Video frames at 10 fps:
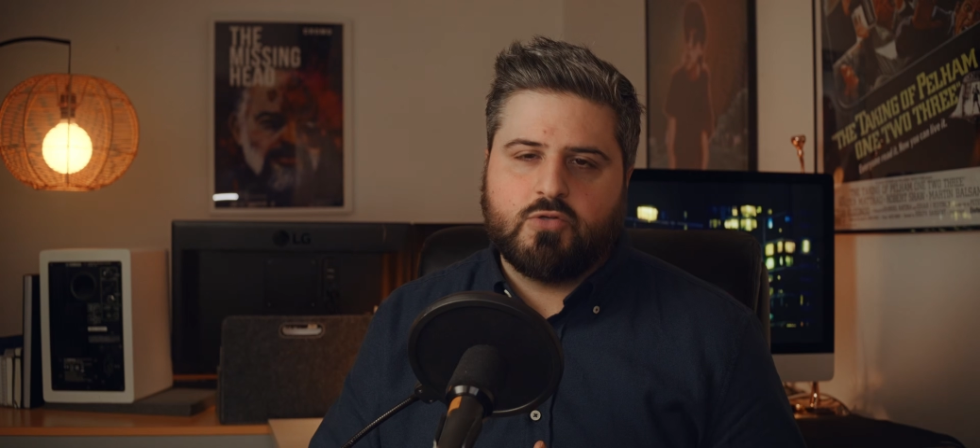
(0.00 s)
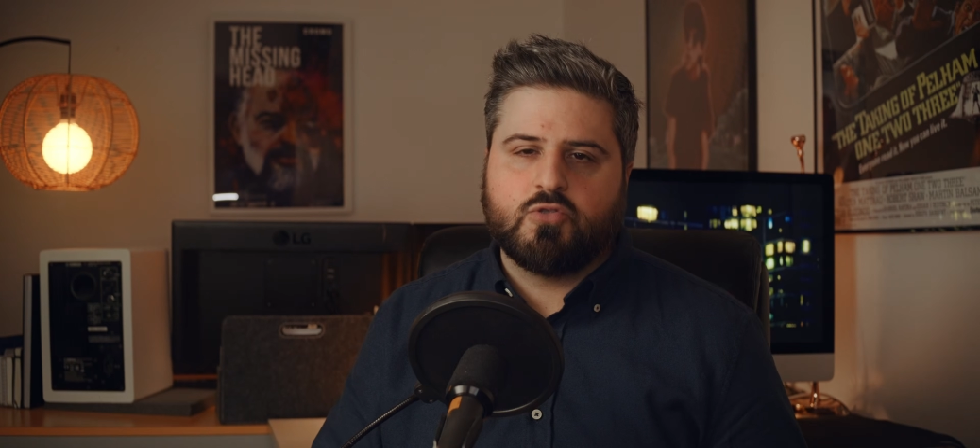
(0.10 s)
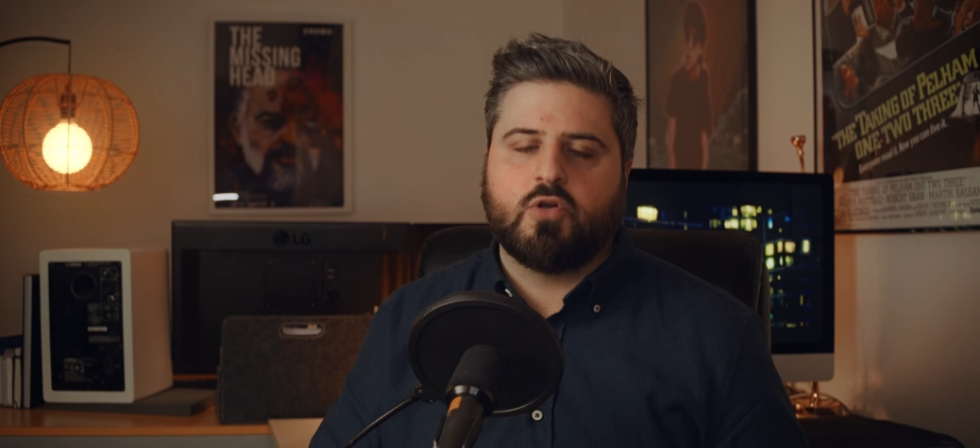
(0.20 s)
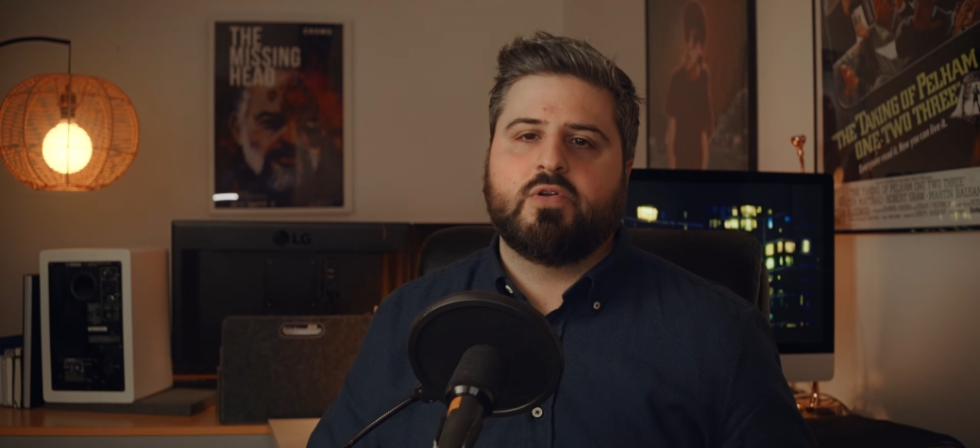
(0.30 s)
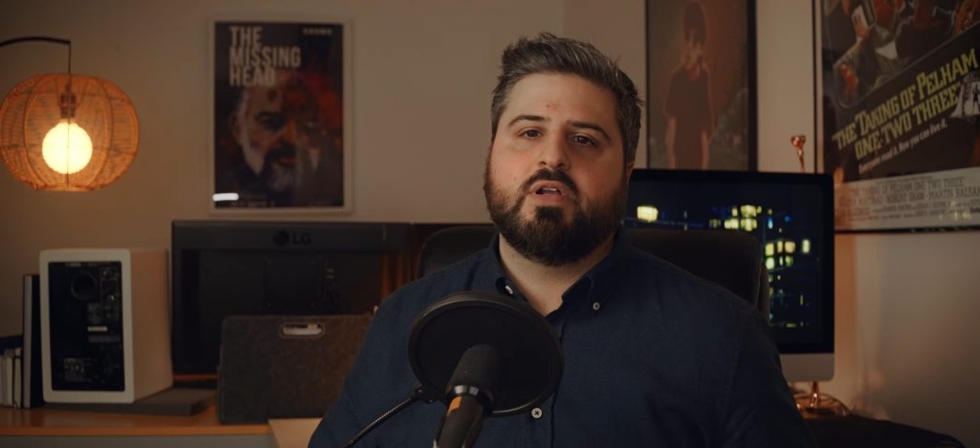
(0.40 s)

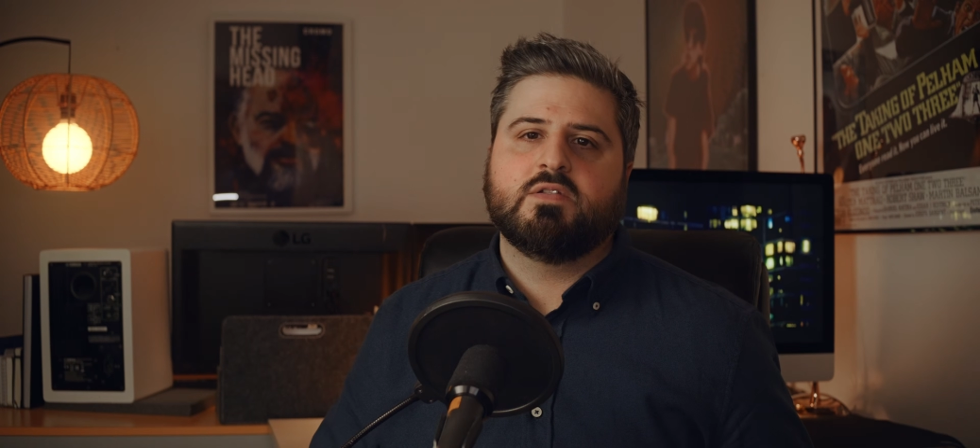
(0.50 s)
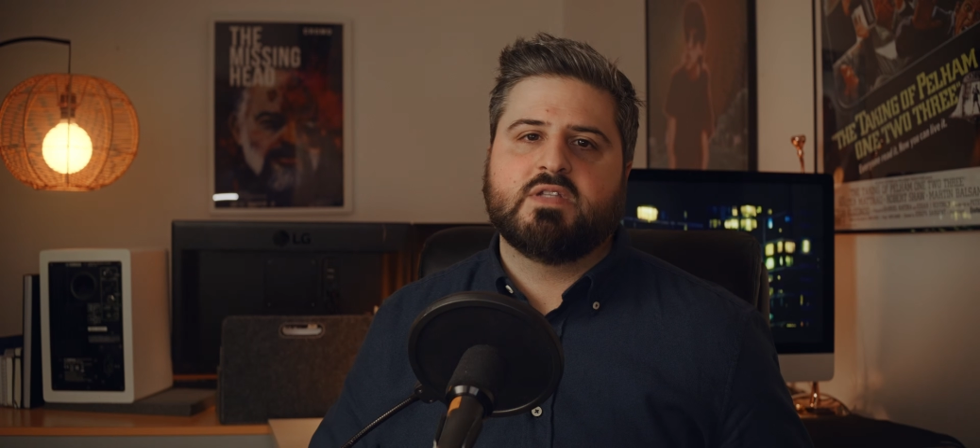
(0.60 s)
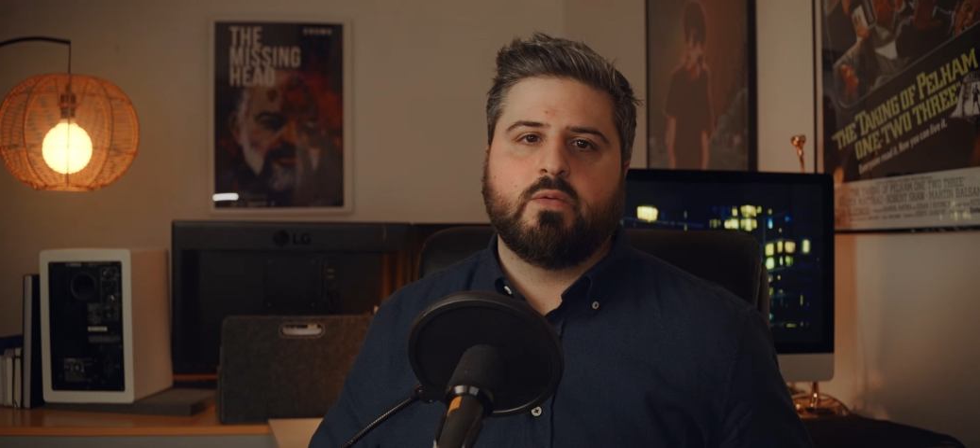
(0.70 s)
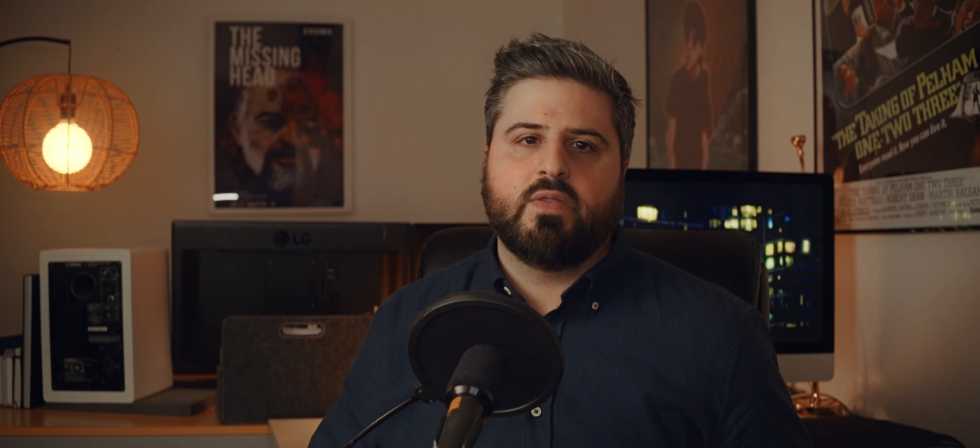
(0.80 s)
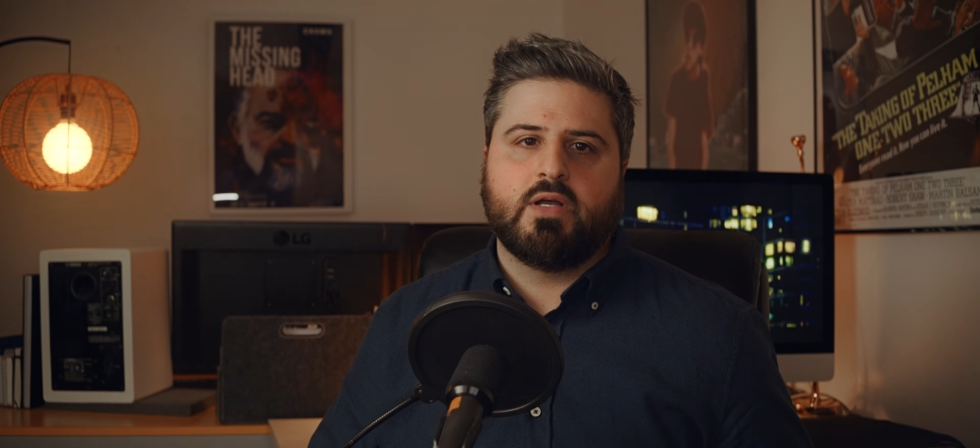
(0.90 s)
tutorials
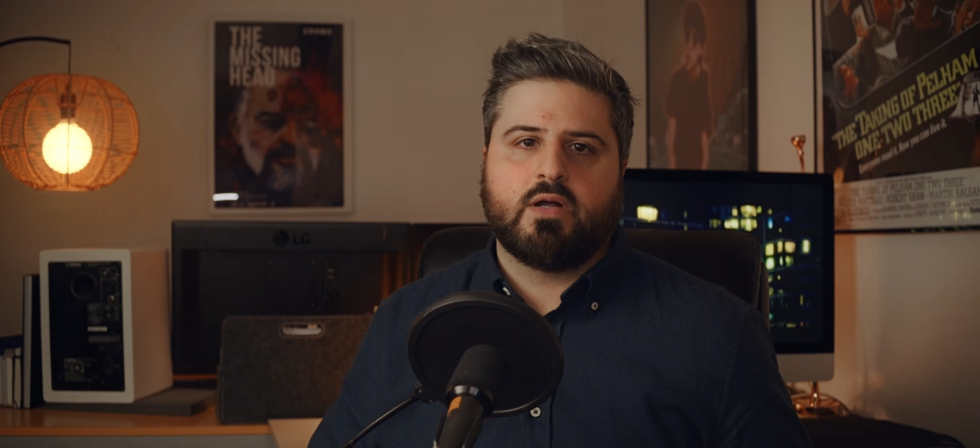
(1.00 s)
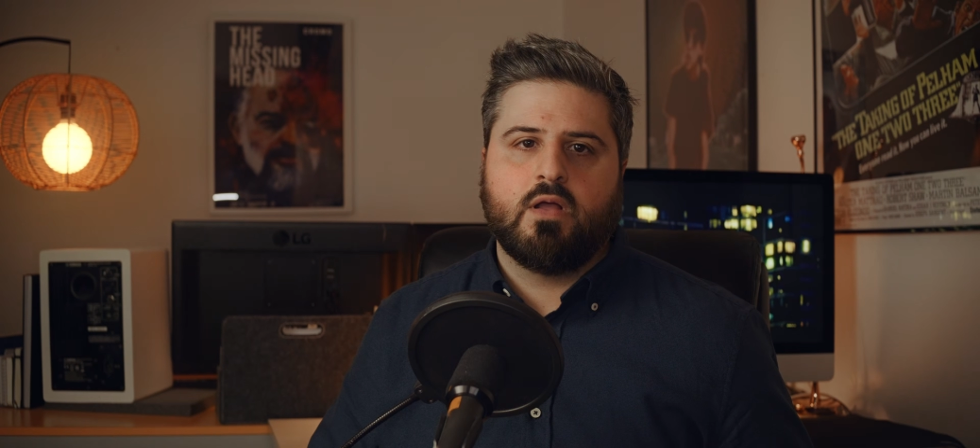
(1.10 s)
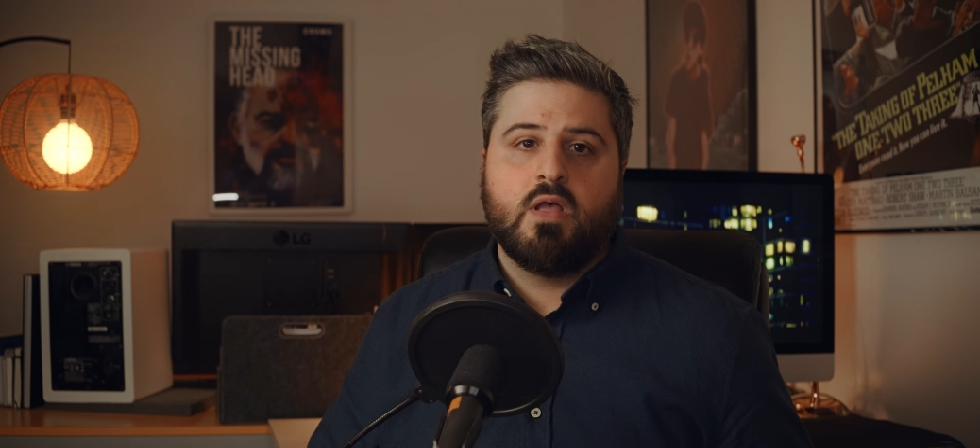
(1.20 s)
out there.